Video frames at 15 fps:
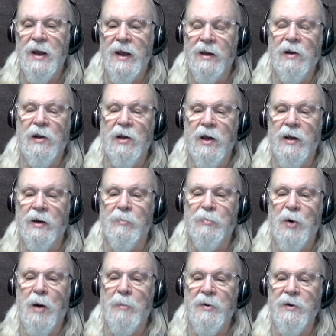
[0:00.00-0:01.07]
and click on a
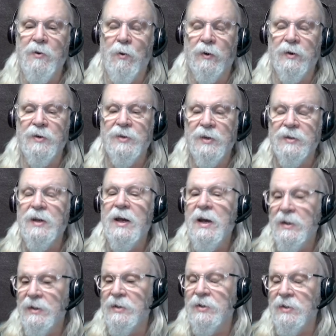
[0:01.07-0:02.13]
property corner and says,
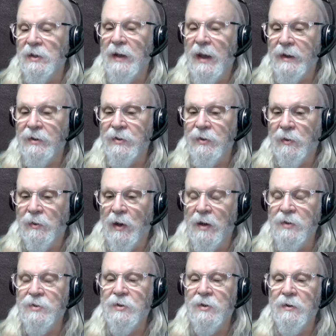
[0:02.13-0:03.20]
this is the latitude and
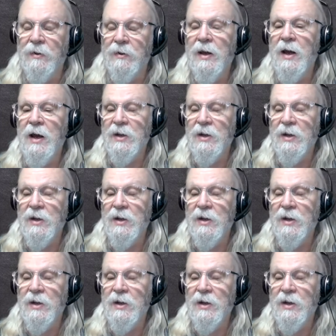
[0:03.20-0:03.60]
longitude.